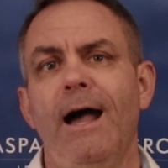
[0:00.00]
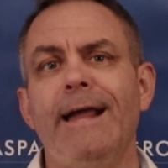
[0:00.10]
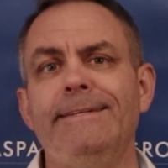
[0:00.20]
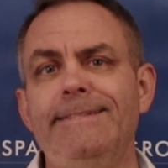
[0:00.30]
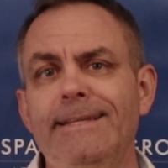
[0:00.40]

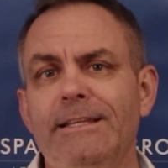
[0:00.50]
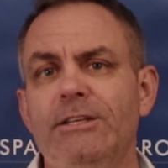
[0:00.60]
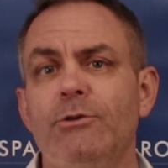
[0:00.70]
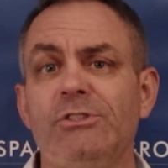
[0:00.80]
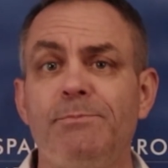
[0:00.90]

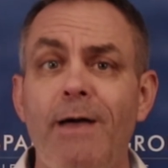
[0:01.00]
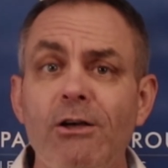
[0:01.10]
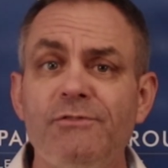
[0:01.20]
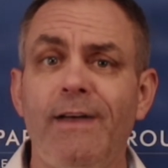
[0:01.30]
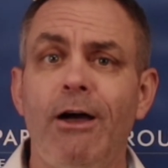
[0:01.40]
Ideally, your
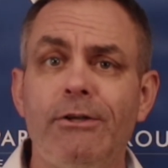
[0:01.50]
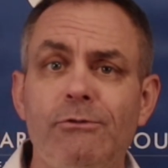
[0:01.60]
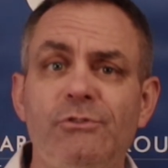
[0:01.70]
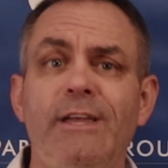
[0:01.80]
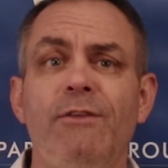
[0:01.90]
espoused
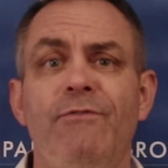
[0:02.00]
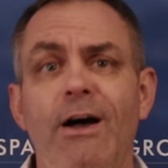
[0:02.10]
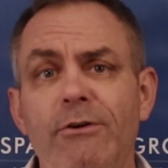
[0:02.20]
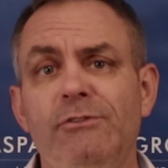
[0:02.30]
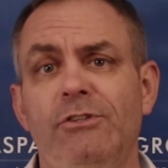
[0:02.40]
values and
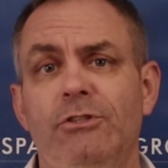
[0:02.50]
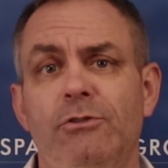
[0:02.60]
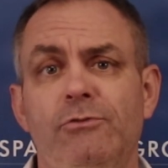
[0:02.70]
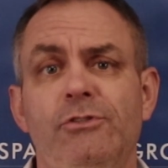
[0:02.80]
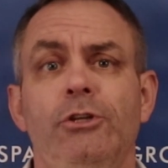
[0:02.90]
values in
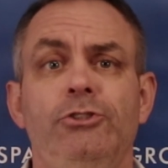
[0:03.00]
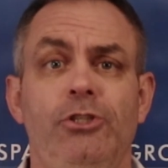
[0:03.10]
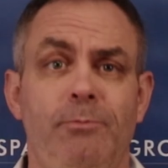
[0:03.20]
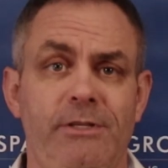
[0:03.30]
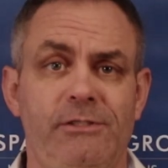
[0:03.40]
use
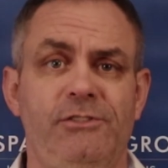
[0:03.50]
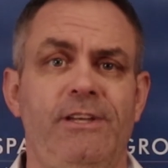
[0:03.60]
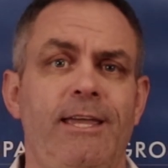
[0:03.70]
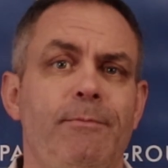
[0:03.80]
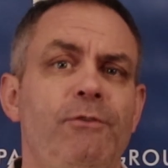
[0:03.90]
should be the
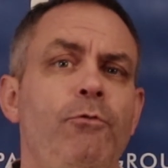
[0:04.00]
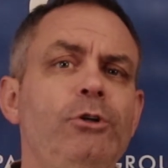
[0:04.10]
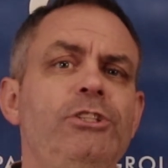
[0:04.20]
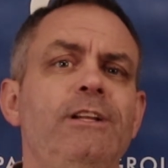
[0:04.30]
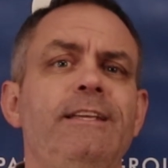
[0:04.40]
same.
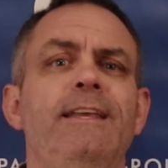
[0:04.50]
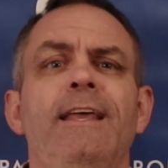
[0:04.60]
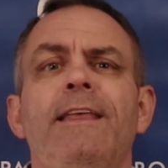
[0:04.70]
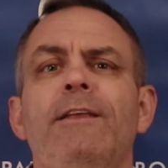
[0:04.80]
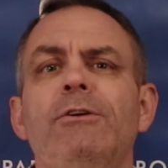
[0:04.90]
Unfortunately,
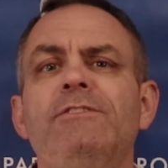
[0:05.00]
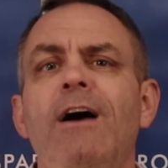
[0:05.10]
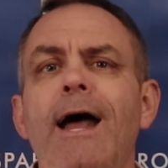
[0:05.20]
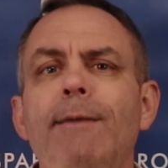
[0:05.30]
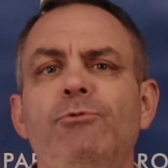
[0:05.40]
there are
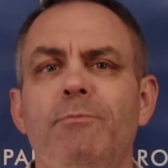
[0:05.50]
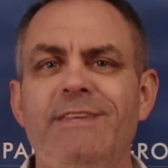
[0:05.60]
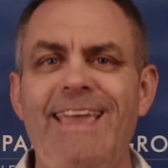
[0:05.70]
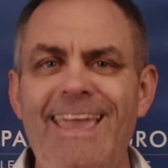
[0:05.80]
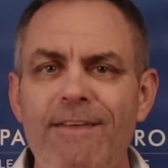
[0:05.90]
times when
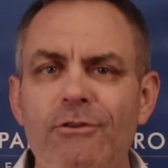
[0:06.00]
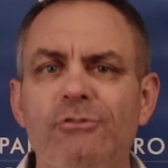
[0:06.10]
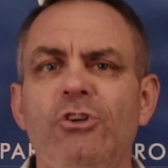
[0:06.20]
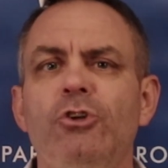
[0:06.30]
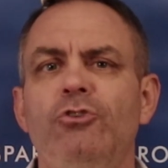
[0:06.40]

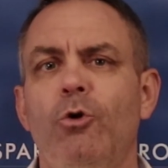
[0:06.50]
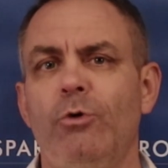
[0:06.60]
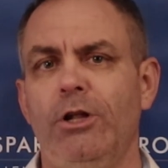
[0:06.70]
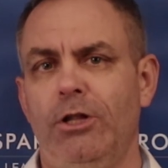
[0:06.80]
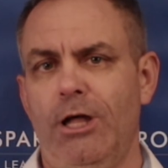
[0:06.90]
behaviors
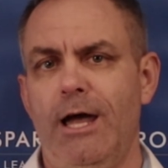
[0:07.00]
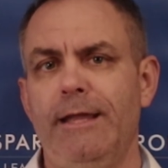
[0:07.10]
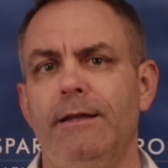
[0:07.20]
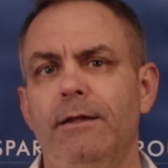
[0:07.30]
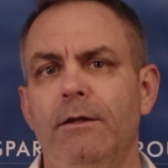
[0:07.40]
don't
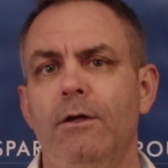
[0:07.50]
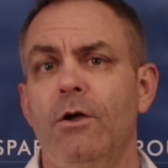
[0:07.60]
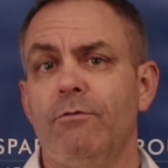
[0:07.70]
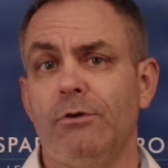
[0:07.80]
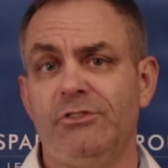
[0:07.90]
align. For